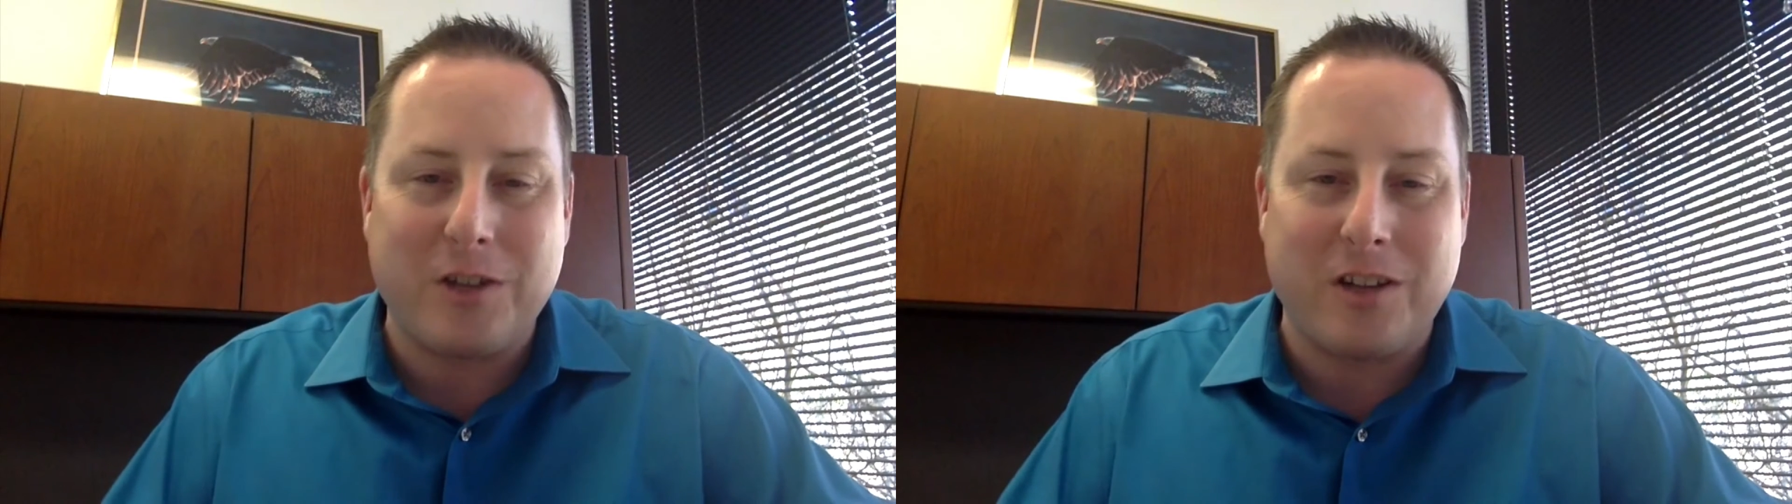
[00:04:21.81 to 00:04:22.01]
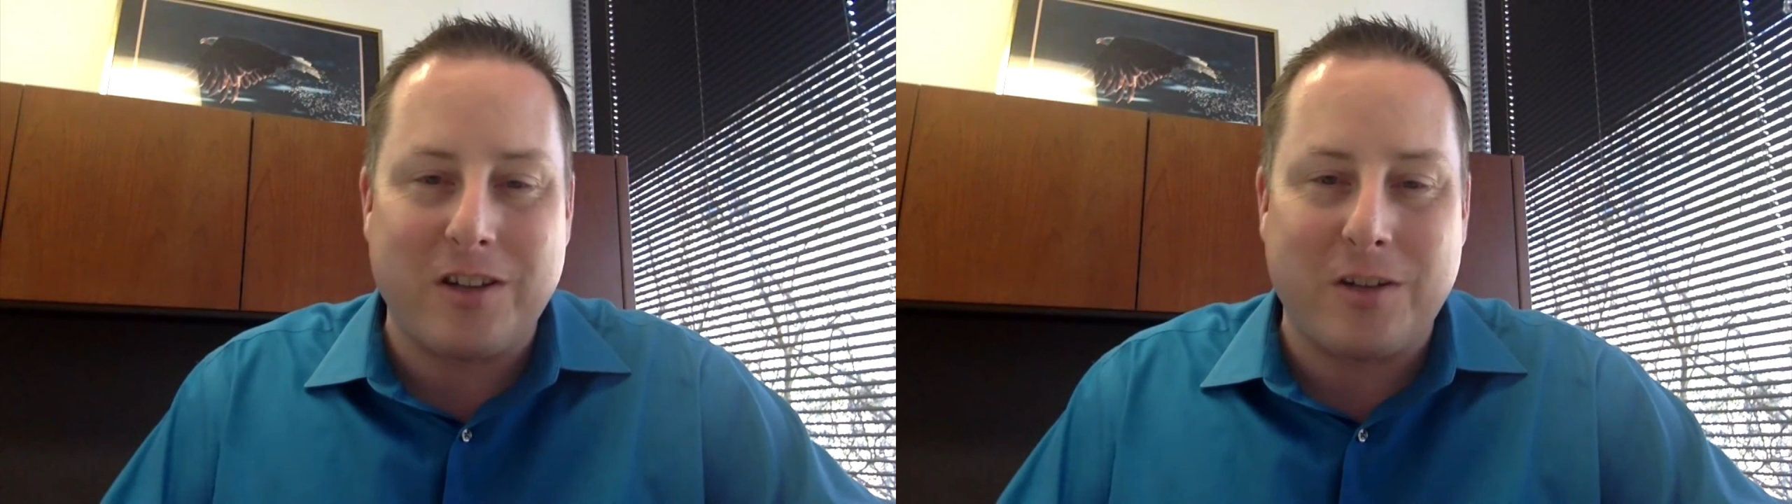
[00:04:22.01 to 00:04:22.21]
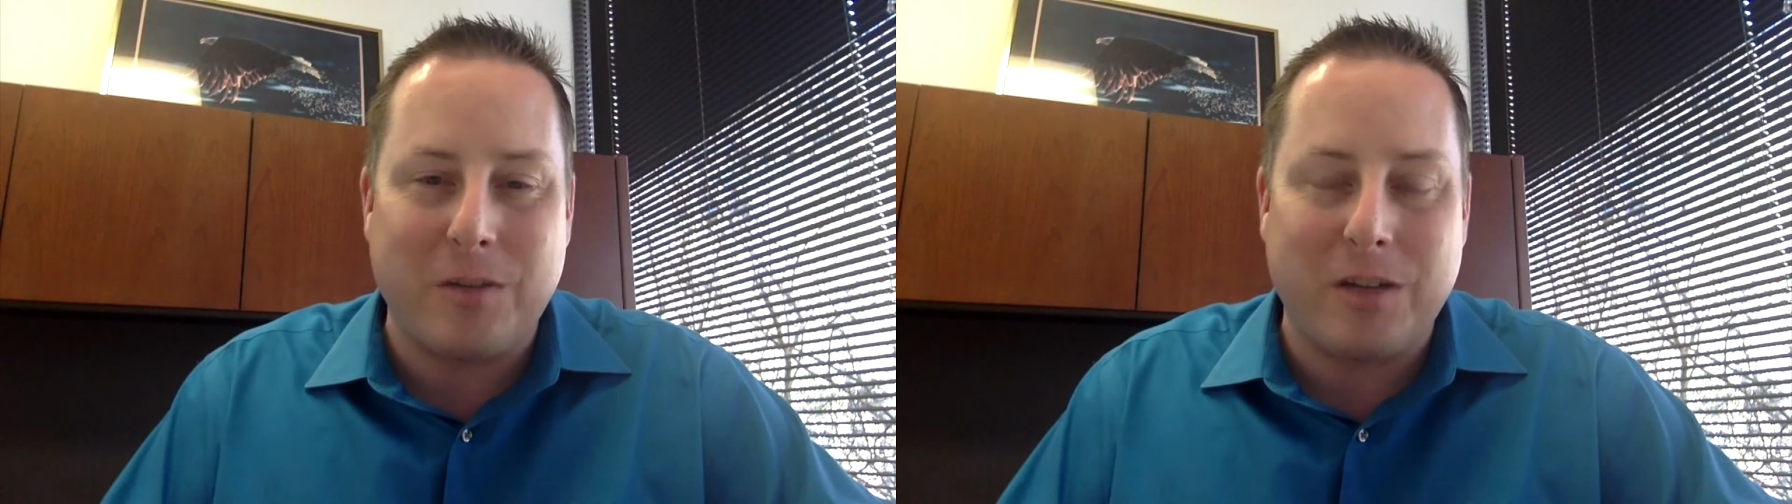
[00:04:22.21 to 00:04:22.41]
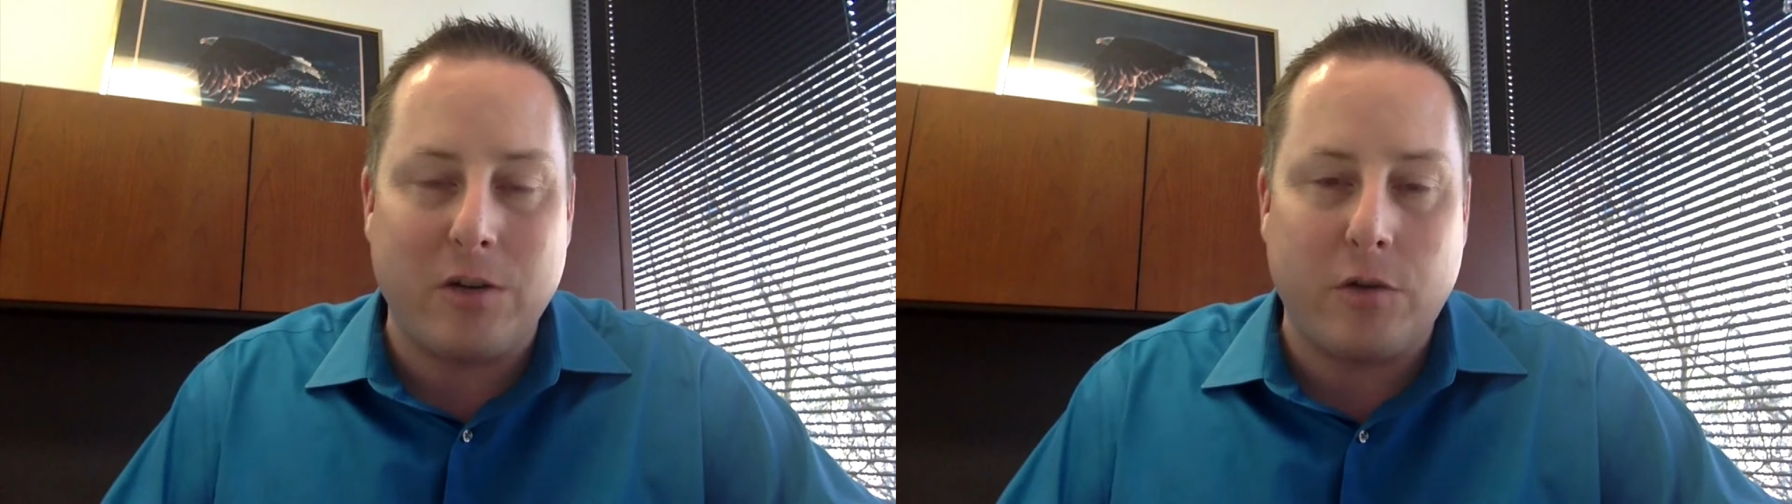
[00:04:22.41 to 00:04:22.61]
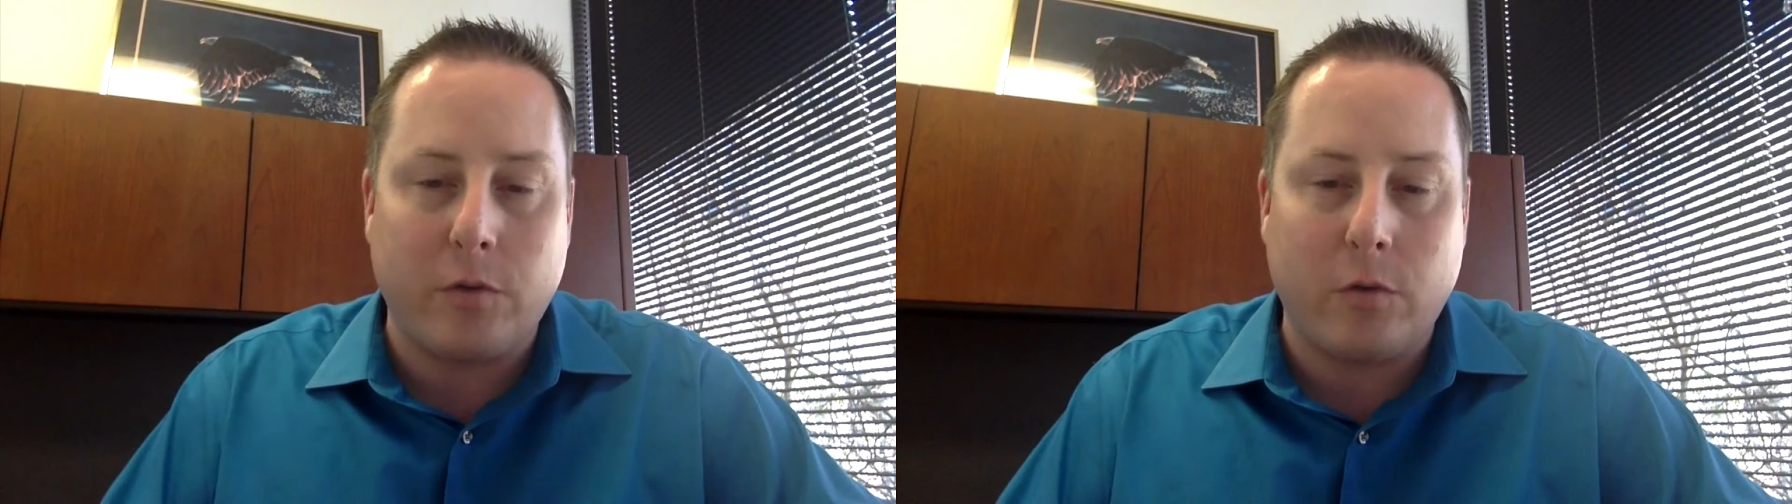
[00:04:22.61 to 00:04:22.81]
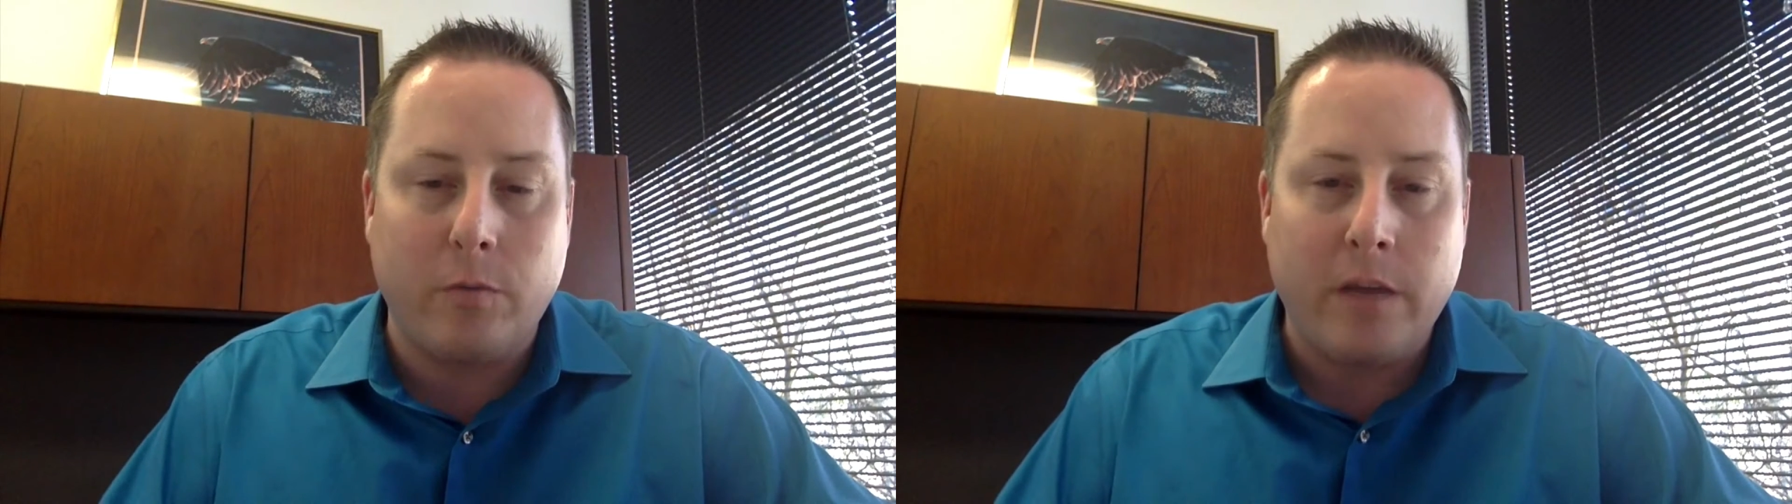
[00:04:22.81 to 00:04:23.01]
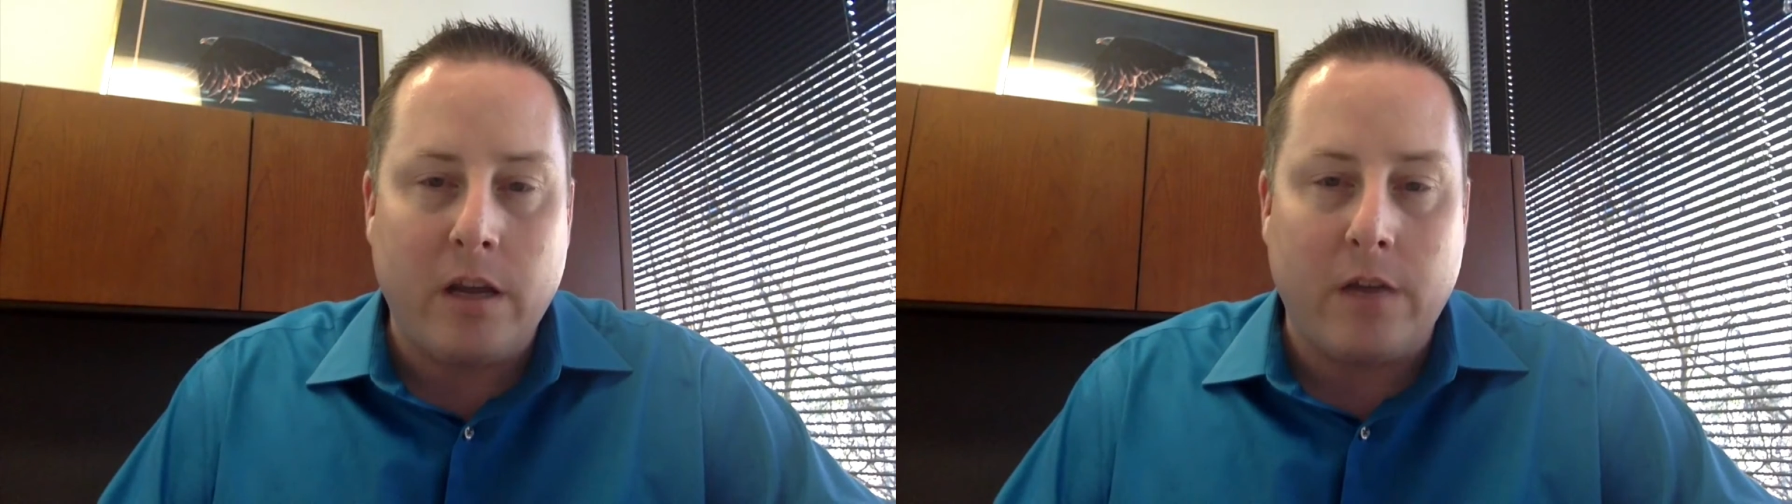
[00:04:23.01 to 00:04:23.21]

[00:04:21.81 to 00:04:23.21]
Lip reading: to be useful.